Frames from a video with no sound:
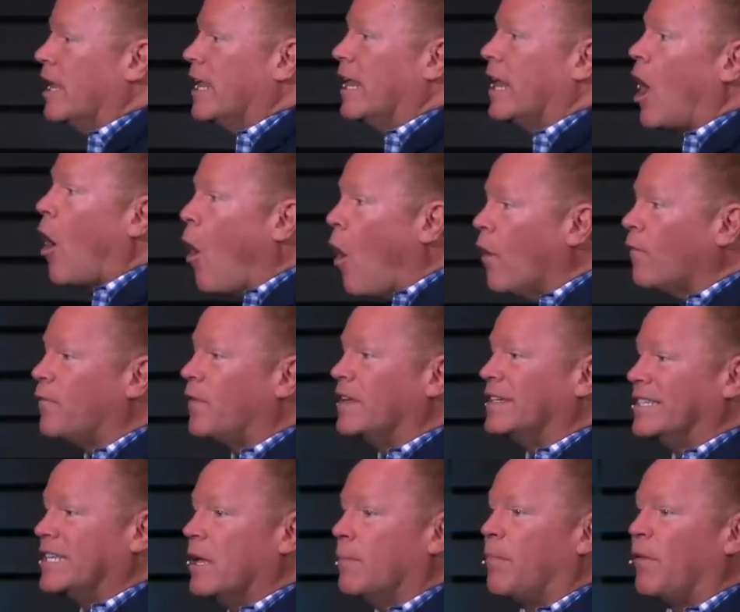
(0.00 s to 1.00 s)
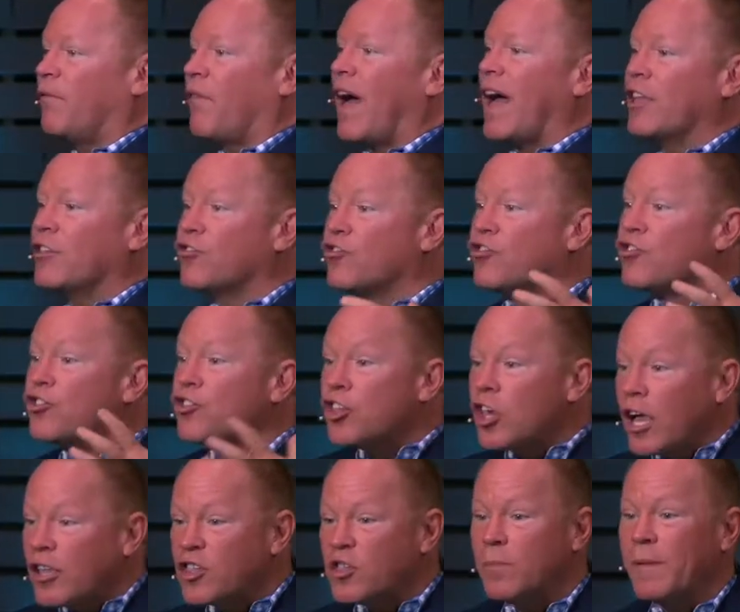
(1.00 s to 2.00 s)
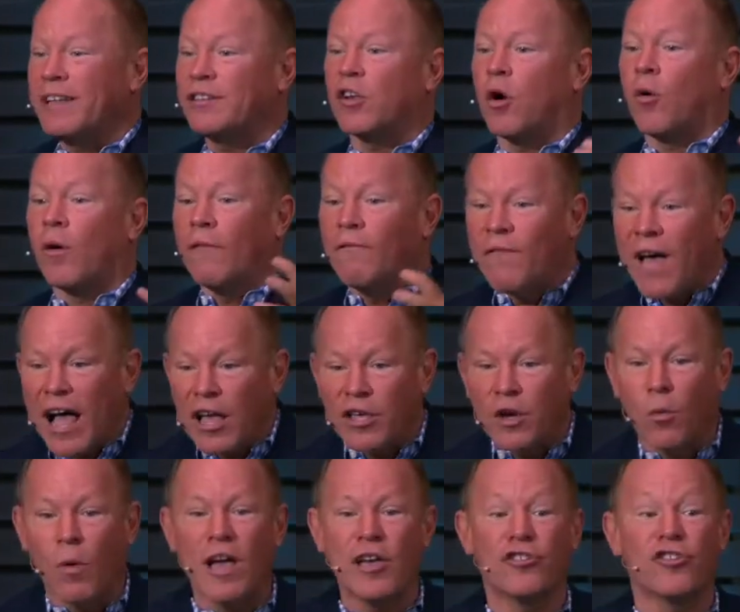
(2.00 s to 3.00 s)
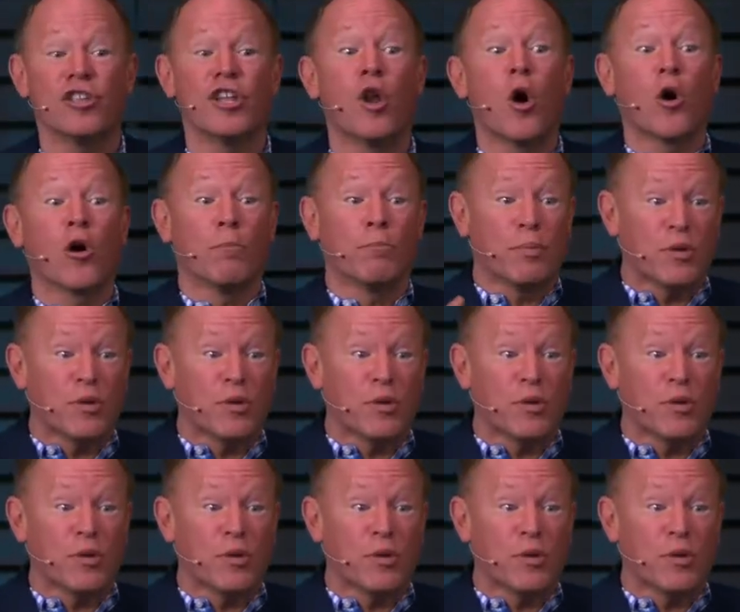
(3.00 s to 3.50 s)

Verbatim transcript: it often typifies judgment or evaluation or